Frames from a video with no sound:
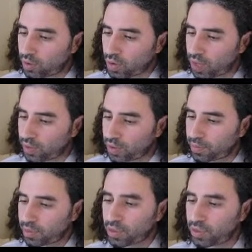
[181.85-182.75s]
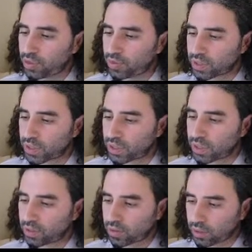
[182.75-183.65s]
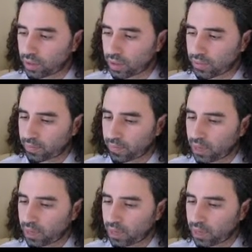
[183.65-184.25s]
O Muhammad, the ability to recite it, the Qur'an.